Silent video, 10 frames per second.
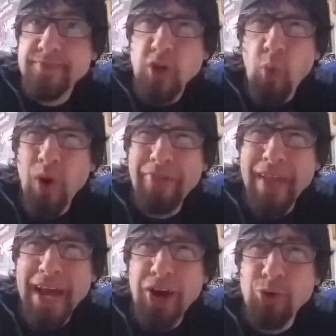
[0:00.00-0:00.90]
What in
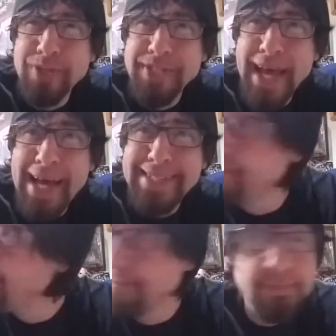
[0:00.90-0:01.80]
the hell was that?
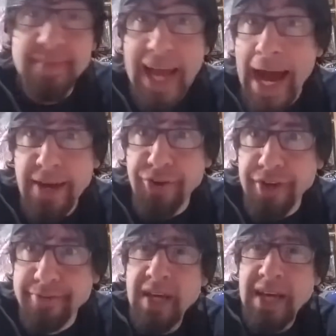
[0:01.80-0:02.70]
I don't know.
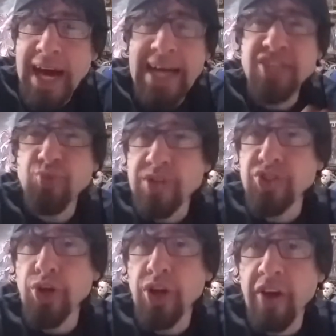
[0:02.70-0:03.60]
I just want to
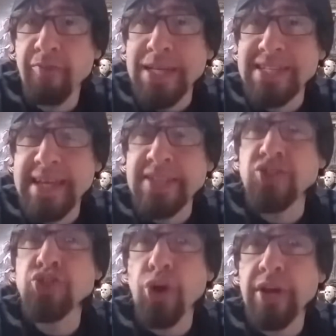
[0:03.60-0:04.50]
start off by saying
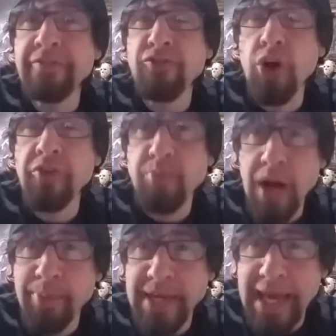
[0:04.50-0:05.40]
sorry for all the
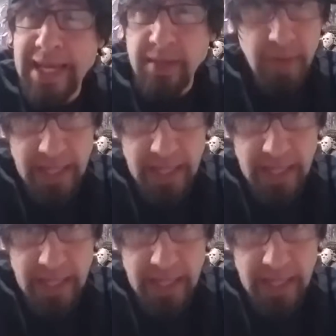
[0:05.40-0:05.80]
propaganda in my